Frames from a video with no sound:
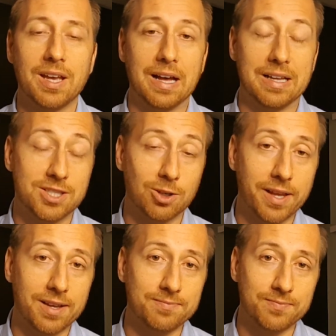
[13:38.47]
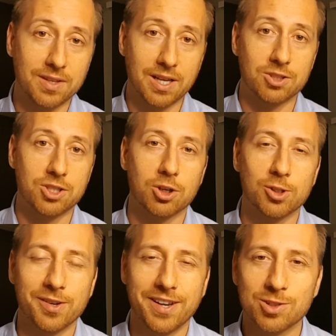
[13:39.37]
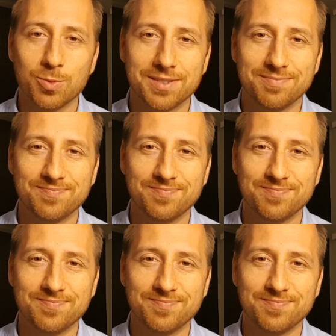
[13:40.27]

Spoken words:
Until then, I'll talk to you in the next one.